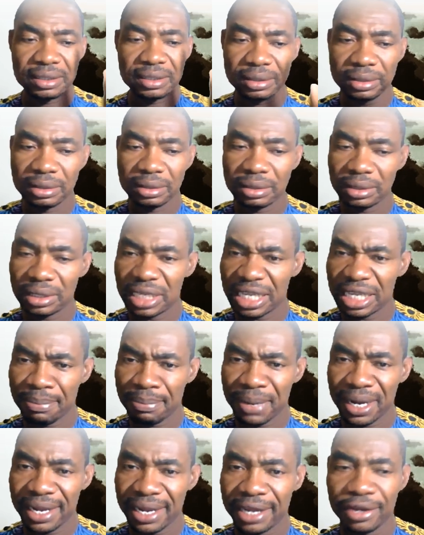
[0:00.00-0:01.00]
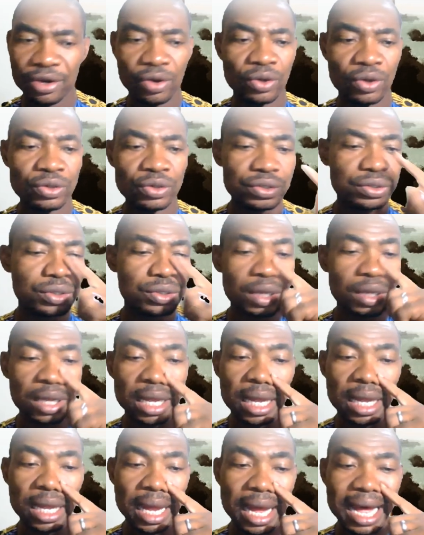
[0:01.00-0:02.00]
Independent clause
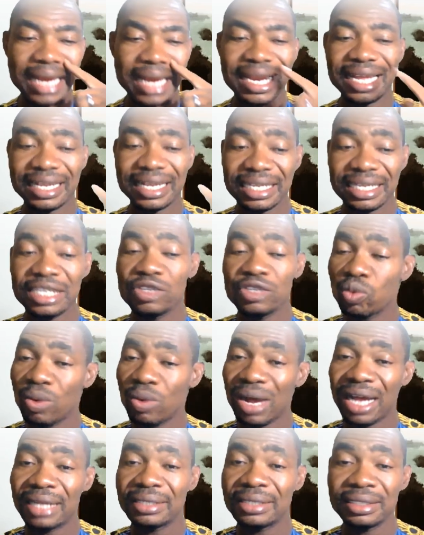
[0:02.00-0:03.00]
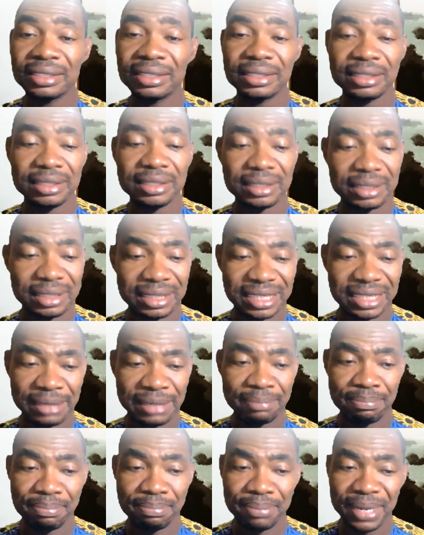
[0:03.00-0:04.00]
and at least one
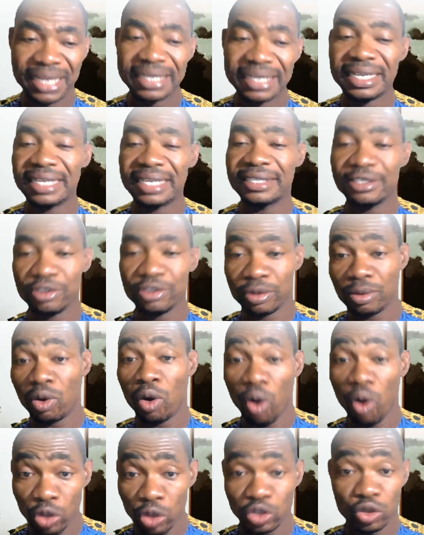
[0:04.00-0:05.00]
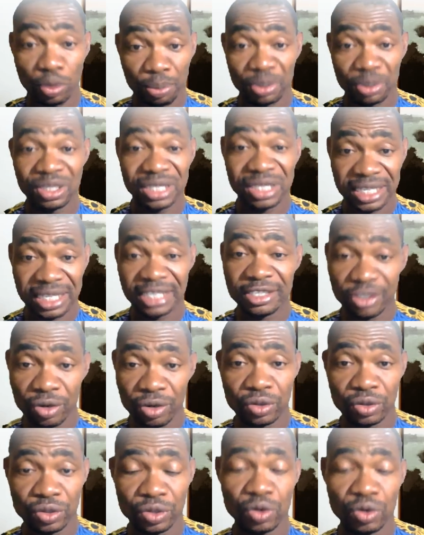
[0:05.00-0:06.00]
dependent or subordinate clause. You
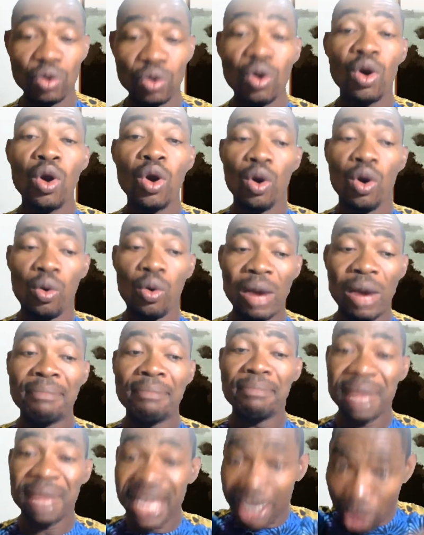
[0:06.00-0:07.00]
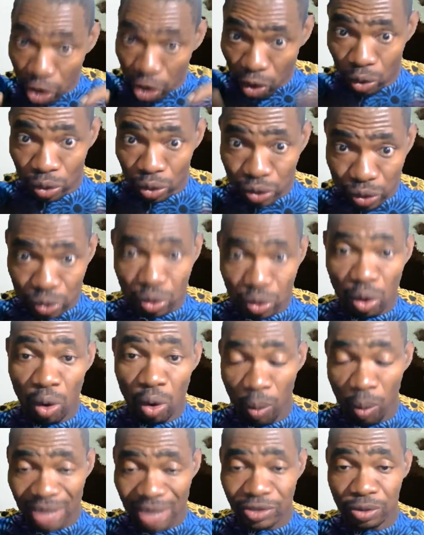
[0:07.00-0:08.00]
know, one main clause or one
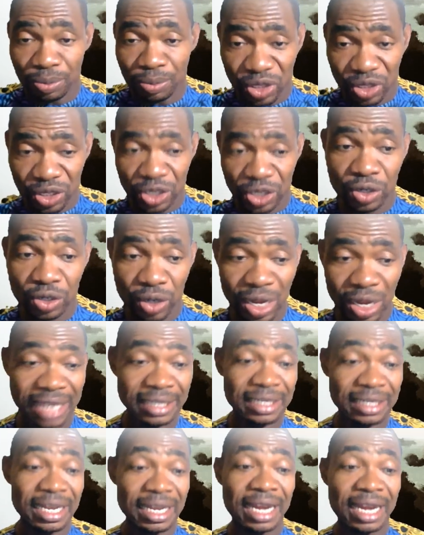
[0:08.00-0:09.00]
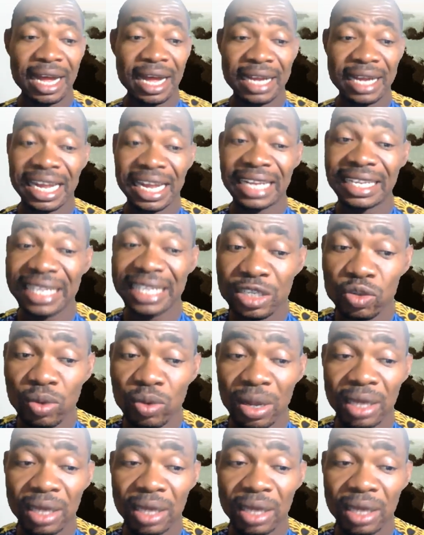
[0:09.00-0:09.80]
subordinate and at least one